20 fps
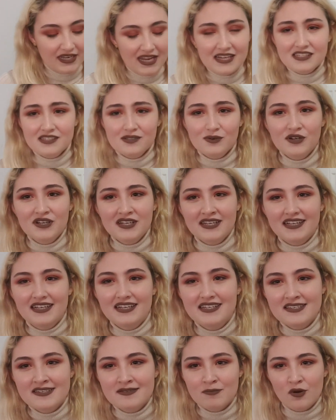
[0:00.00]
Next one
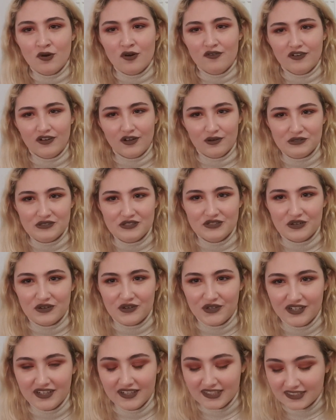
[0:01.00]
is more of a ghost
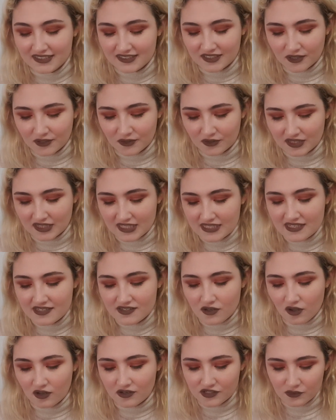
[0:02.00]
story. So this
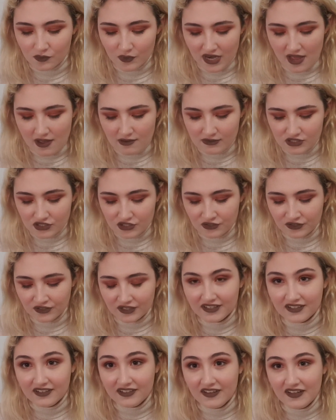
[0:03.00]
is also when I was
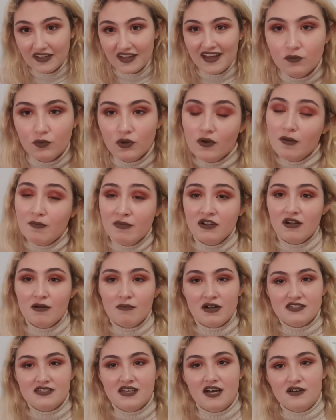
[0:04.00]
younger. We were at my
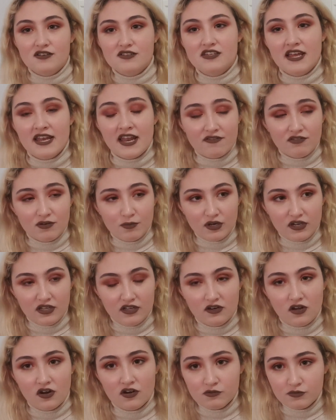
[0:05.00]
grandma's house and everybody
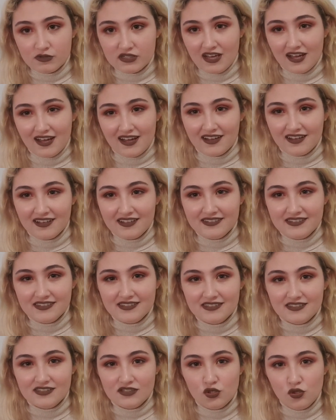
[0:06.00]
had gone
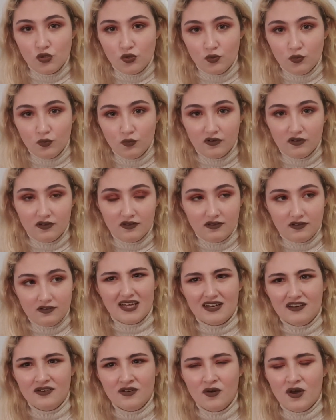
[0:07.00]
upstairs to
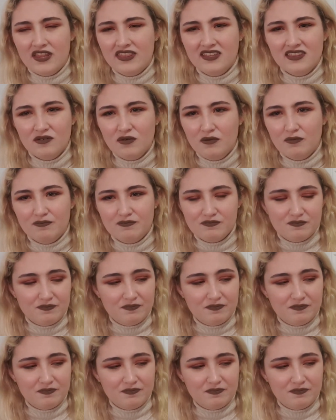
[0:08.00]
I don't know, I think they were